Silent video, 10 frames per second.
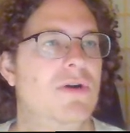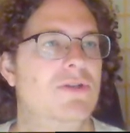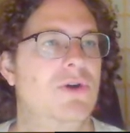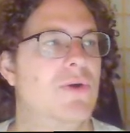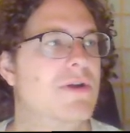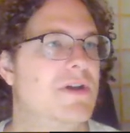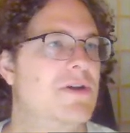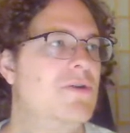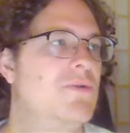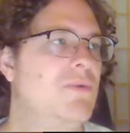
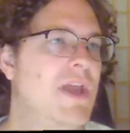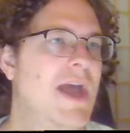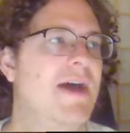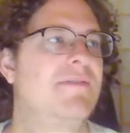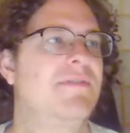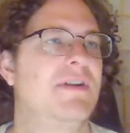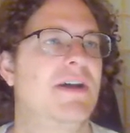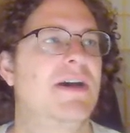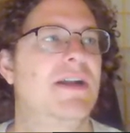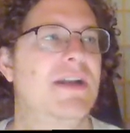Tordo. We have
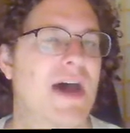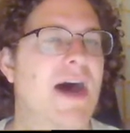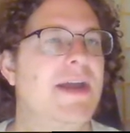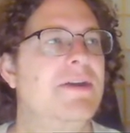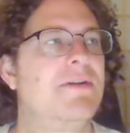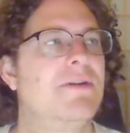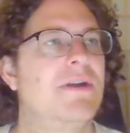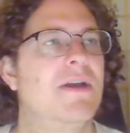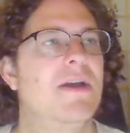Nair.